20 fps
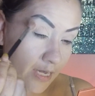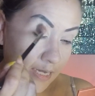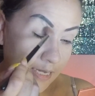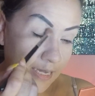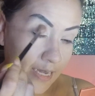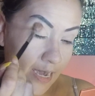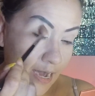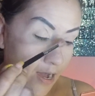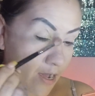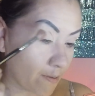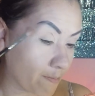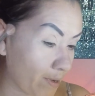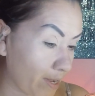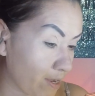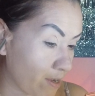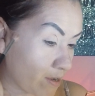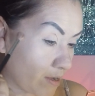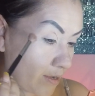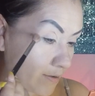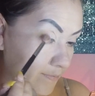yeah, on
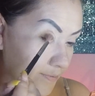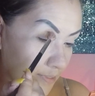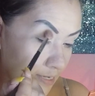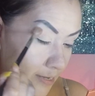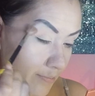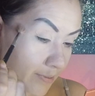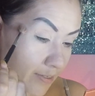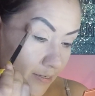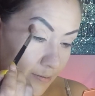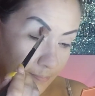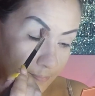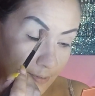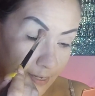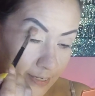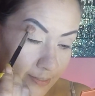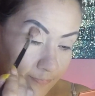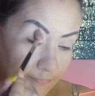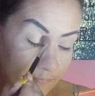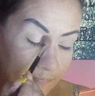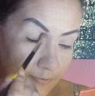
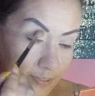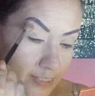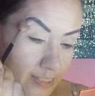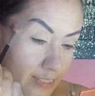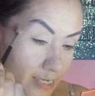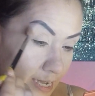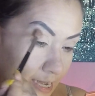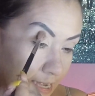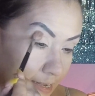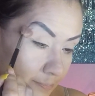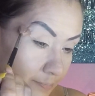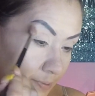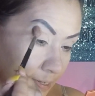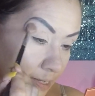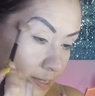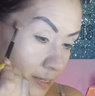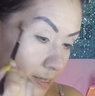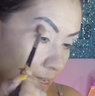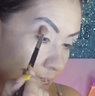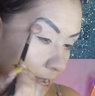my free time,
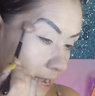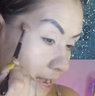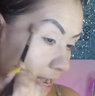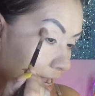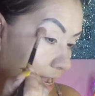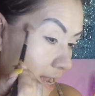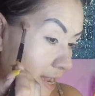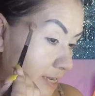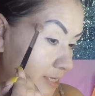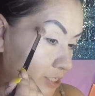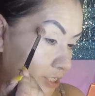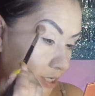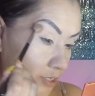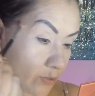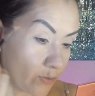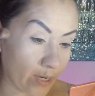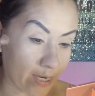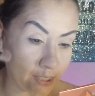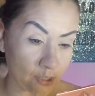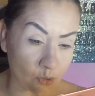I
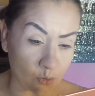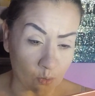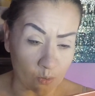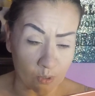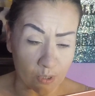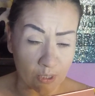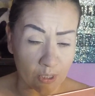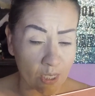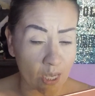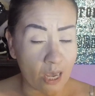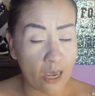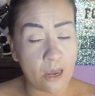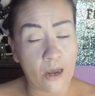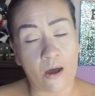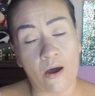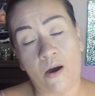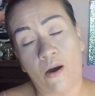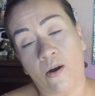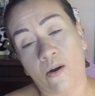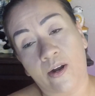generate towards
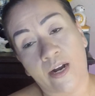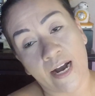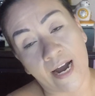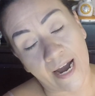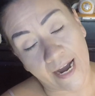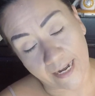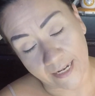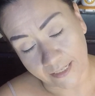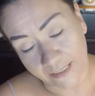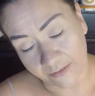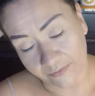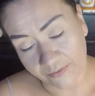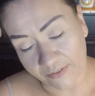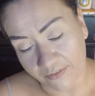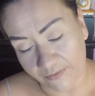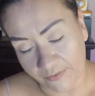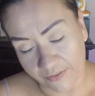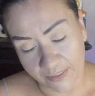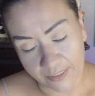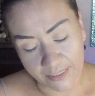all kinds of
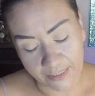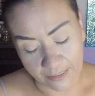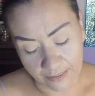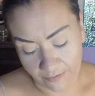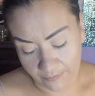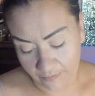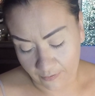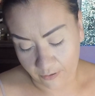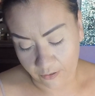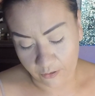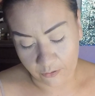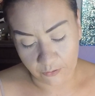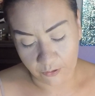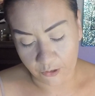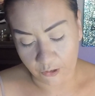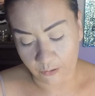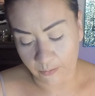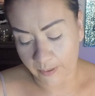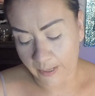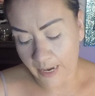different stuff on
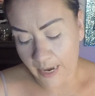YouTube.